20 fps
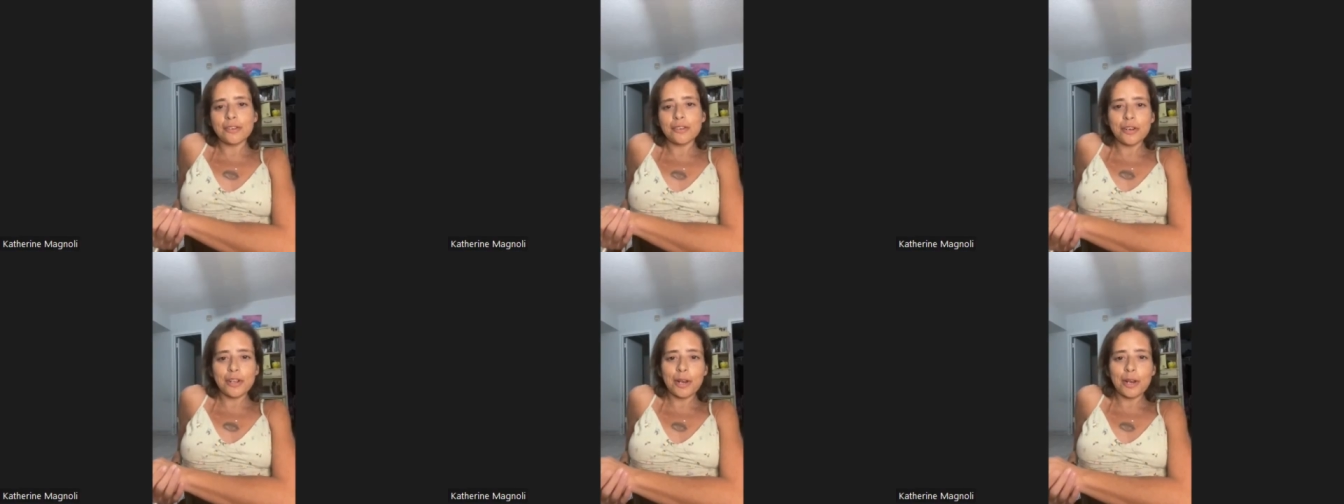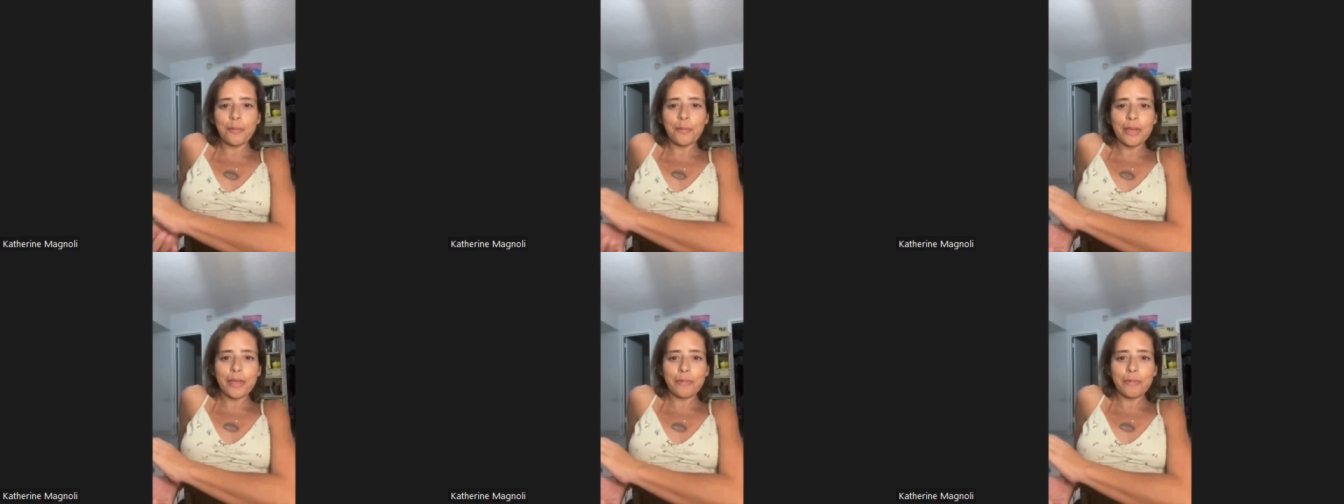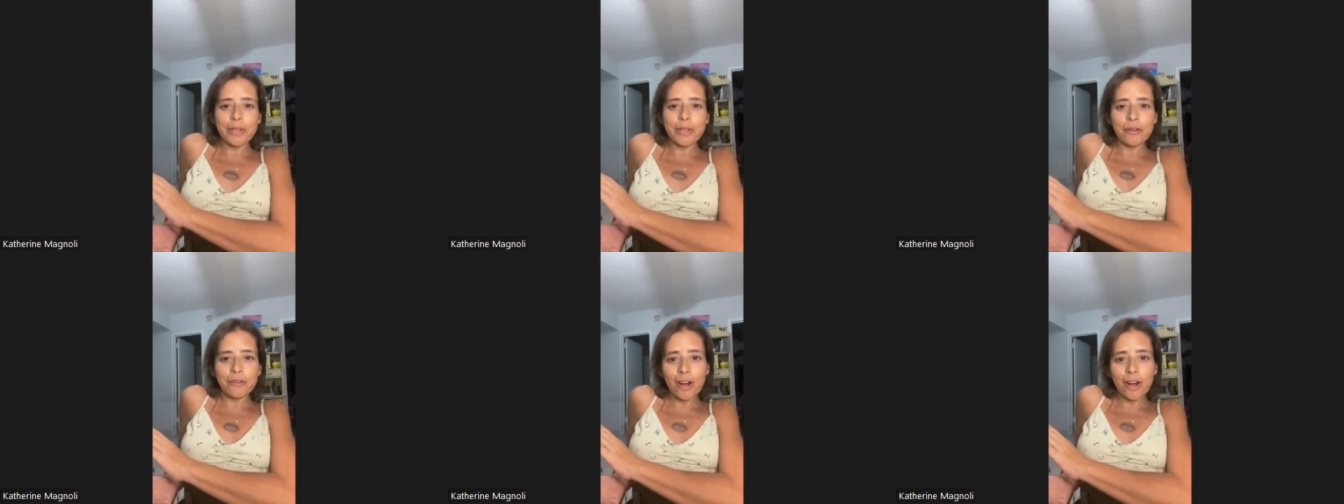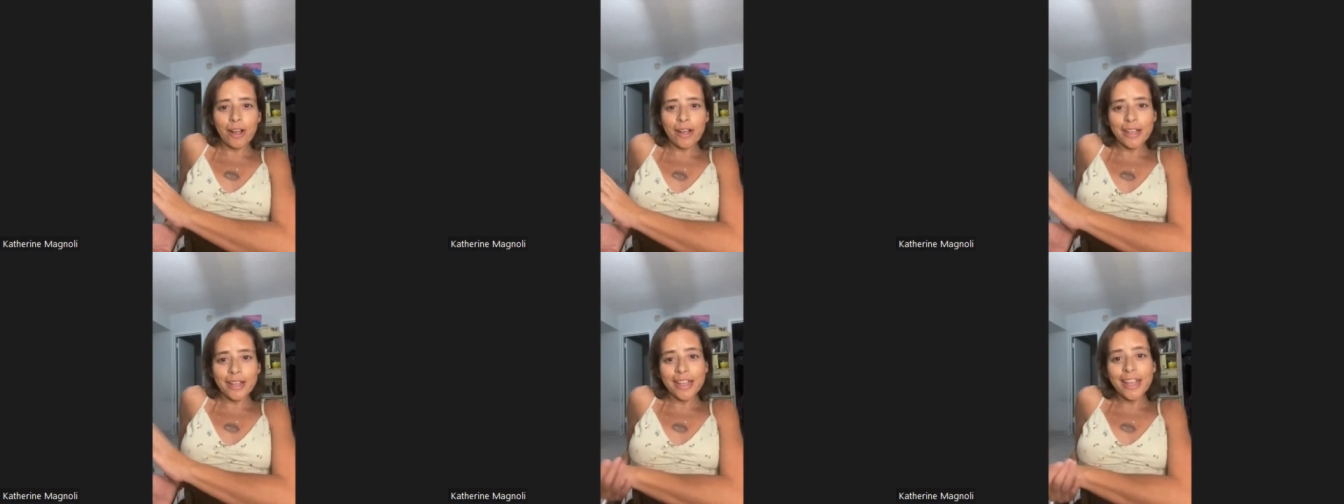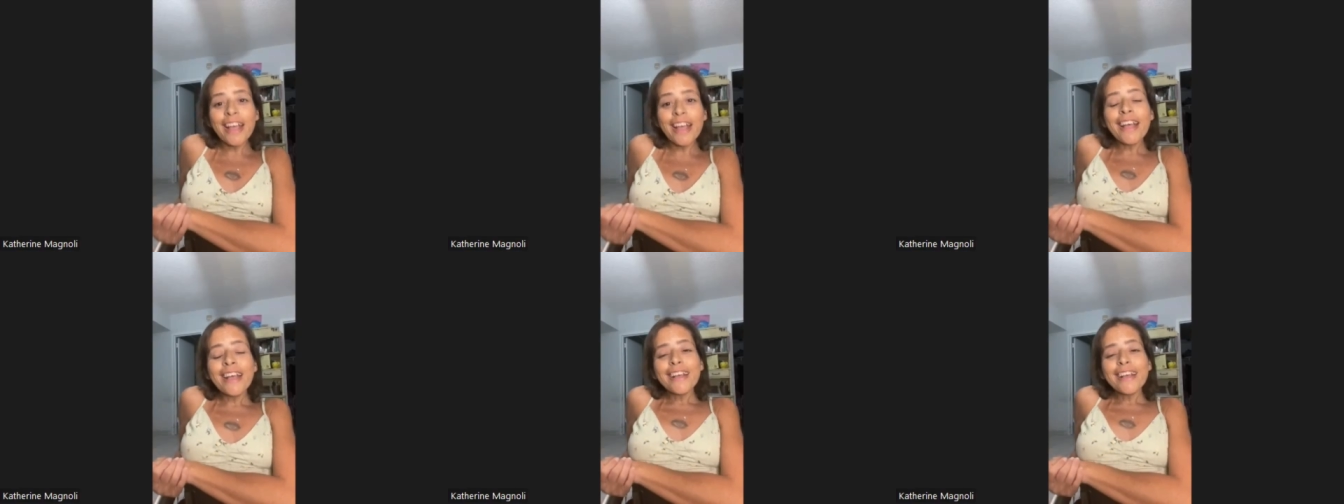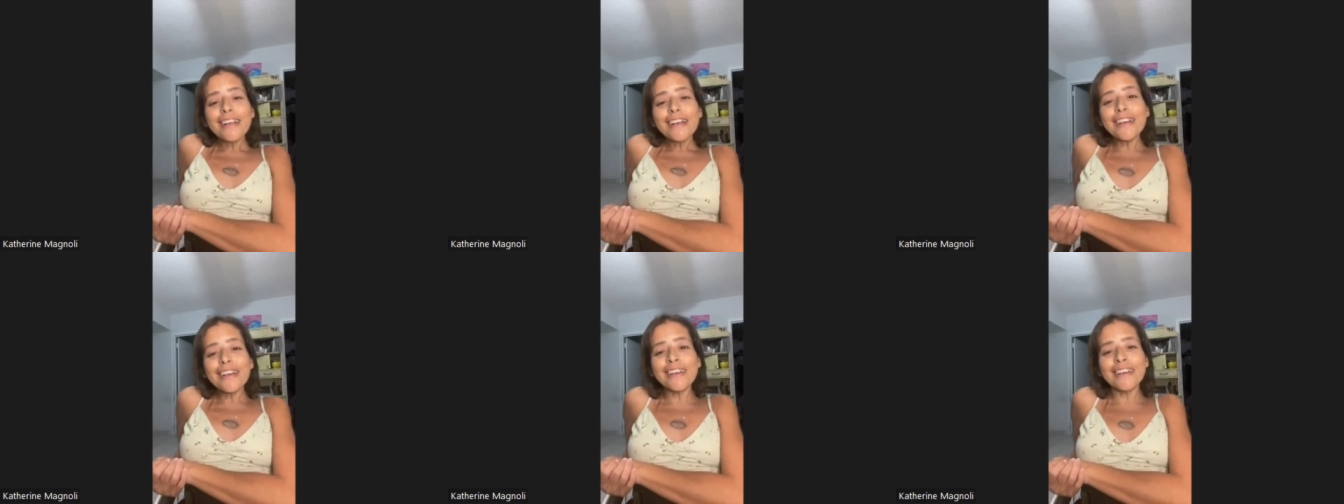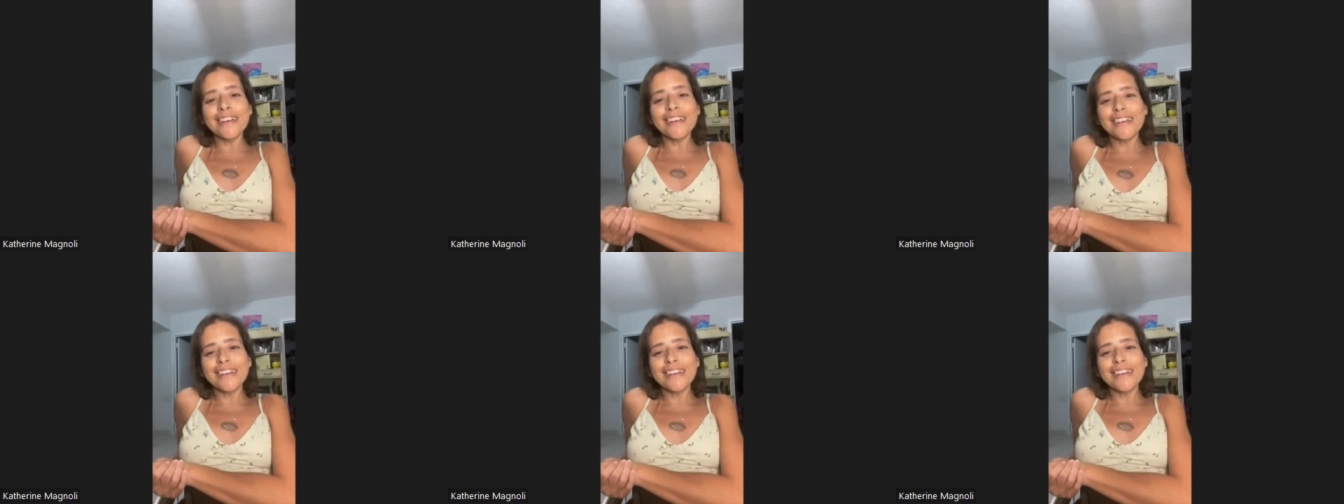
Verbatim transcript: you're going to make me cry. oh.